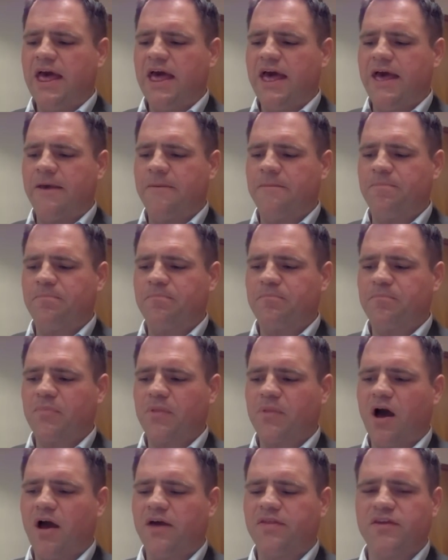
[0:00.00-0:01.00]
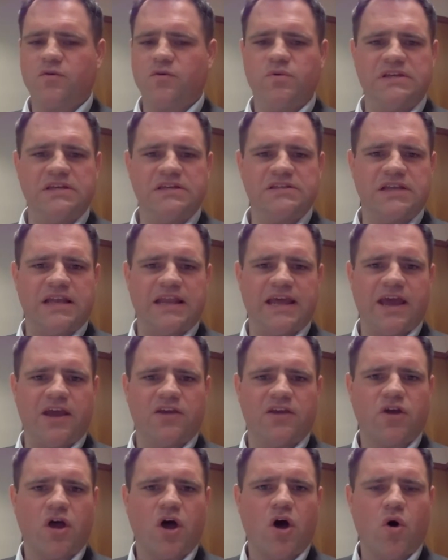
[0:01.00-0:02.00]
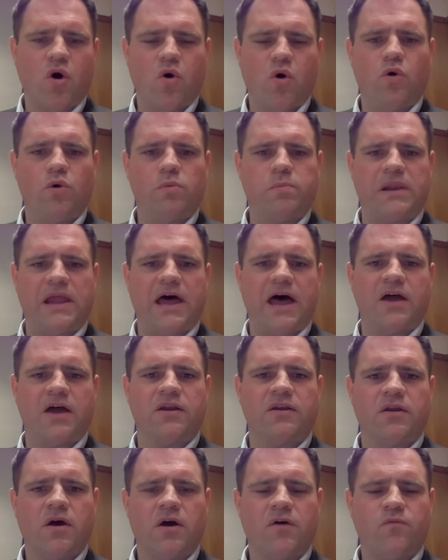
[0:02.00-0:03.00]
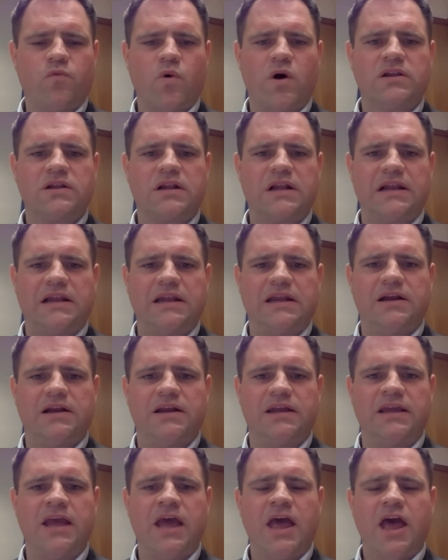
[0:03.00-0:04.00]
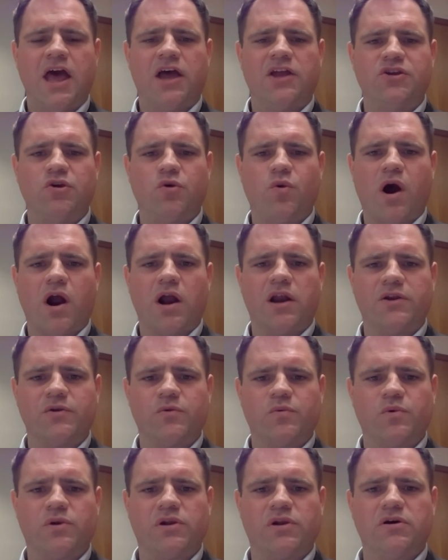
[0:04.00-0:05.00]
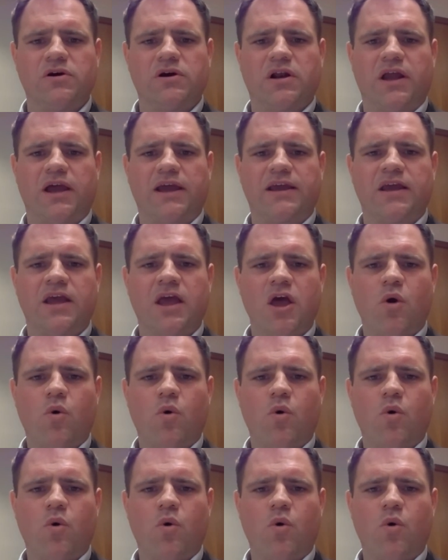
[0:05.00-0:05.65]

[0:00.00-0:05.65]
I think we need to lay out a whole plan of what clearly a new Ireland would look like.